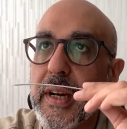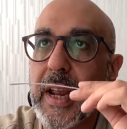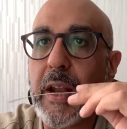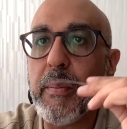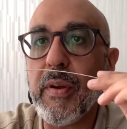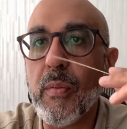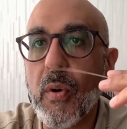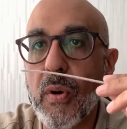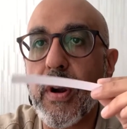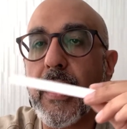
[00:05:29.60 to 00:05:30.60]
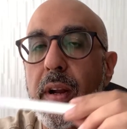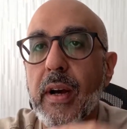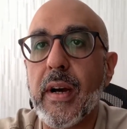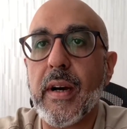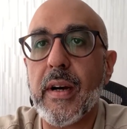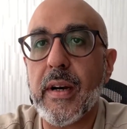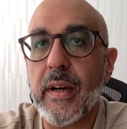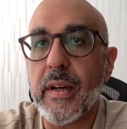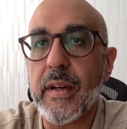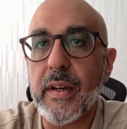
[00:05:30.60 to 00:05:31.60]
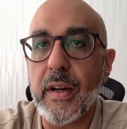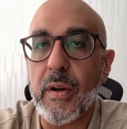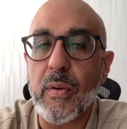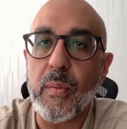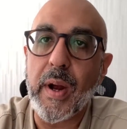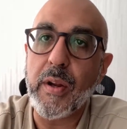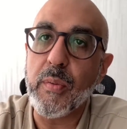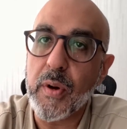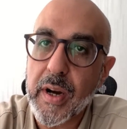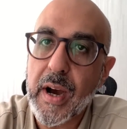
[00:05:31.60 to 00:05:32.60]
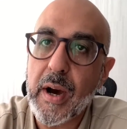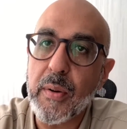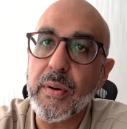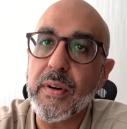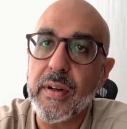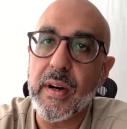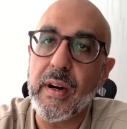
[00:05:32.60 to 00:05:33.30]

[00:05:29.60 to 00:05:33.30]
can be worn, you know, while you work out,